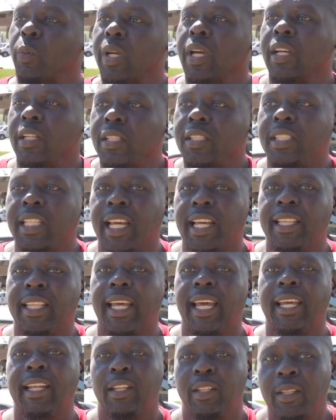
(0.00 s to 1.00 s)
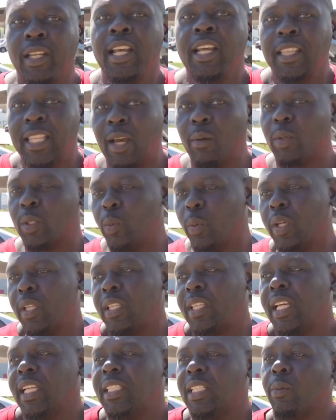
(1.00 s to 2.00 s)
We understand that, and that was one
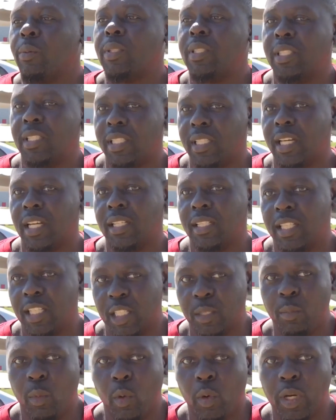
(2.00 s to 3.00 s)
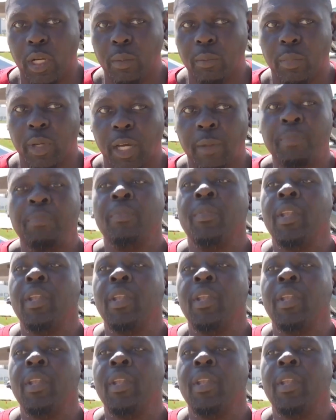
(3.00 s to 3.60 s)
of the things that was discussed this morning. But